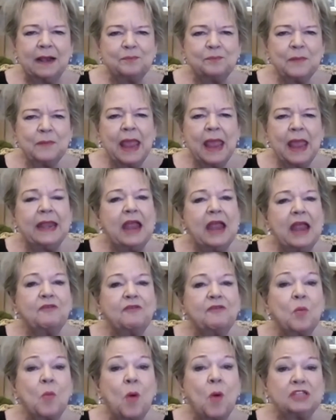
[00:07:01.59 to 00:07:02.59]
in Everett,
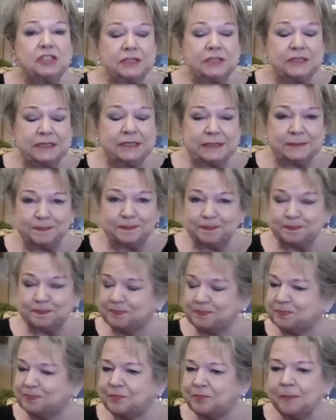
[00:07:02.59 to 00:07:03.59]
Washington.
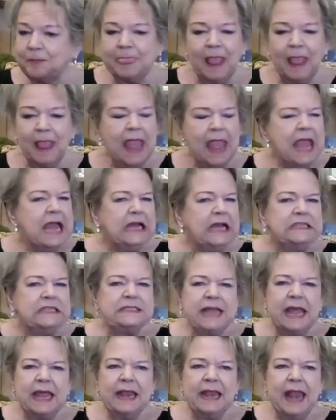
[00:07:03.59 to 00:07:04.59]

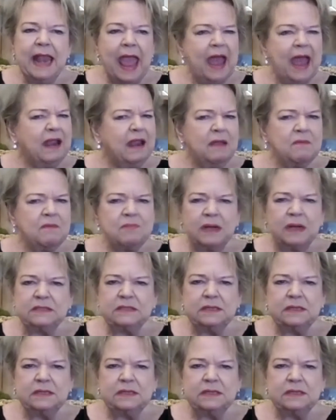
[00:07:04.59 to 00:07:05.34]
Staying at it was